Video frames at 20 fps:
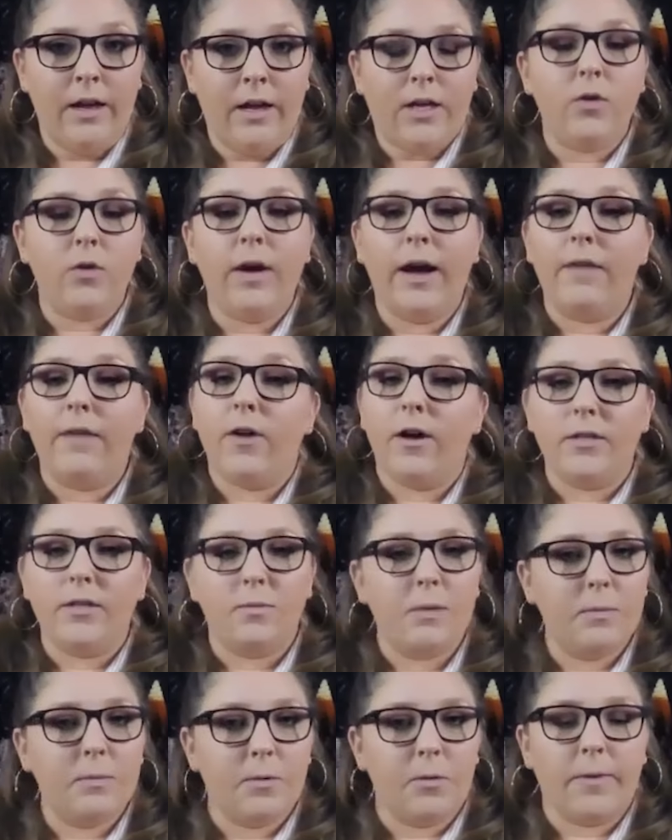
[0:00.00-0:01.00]
you have all these
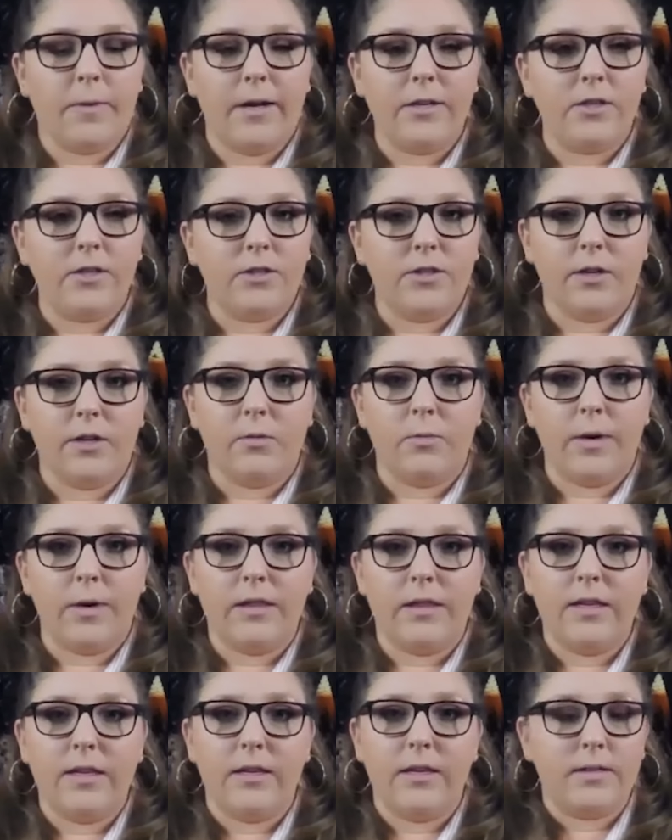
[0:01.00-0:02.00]
people registered
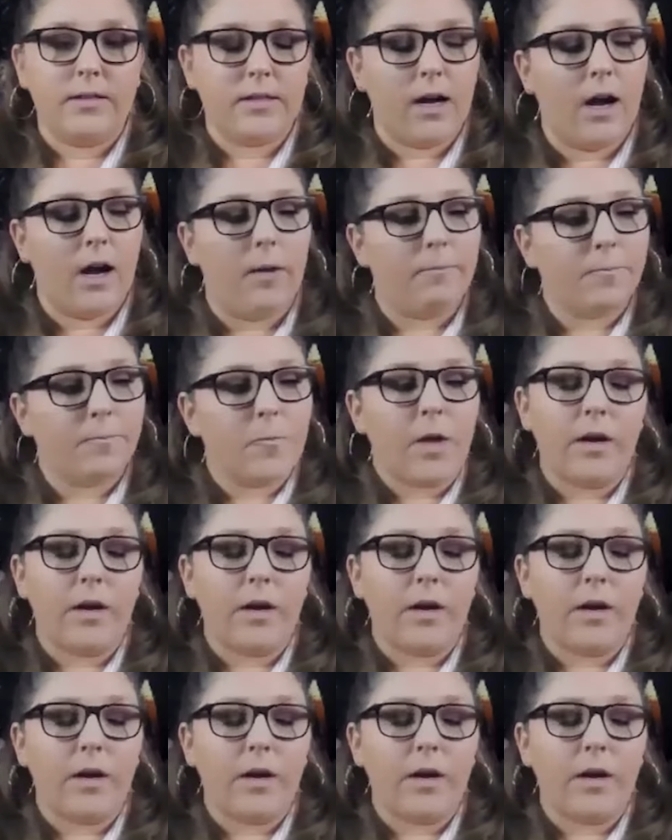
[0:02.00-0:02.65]
with these um,